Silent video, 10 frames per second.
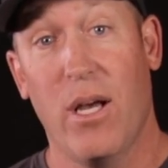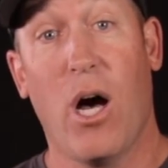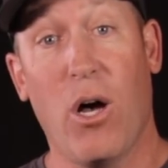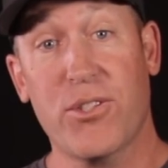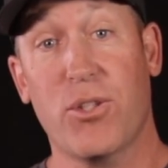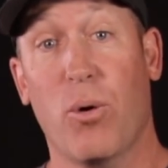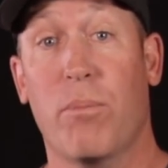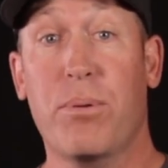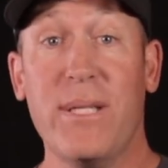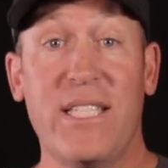Also,
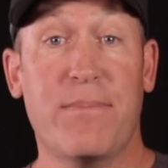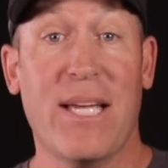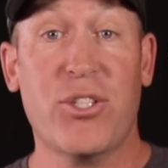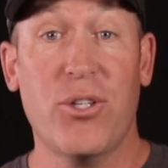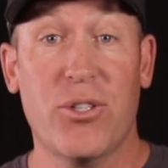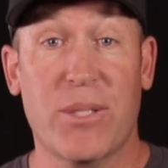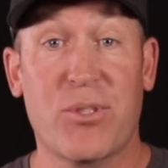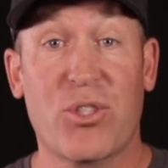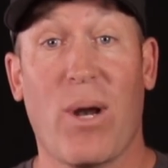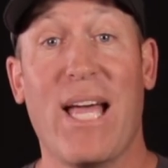please make sure you're
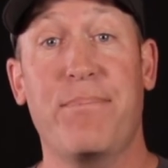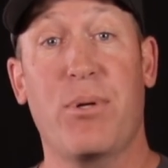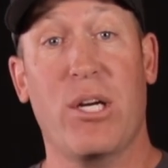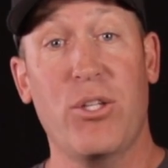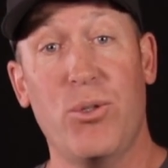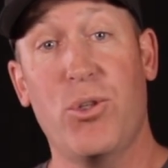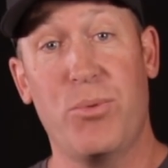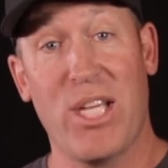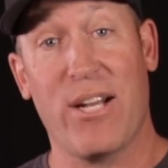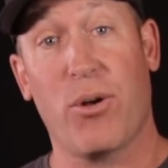subscribed to our YouTube
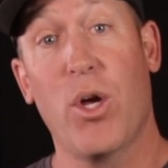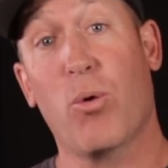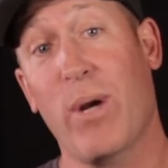channel,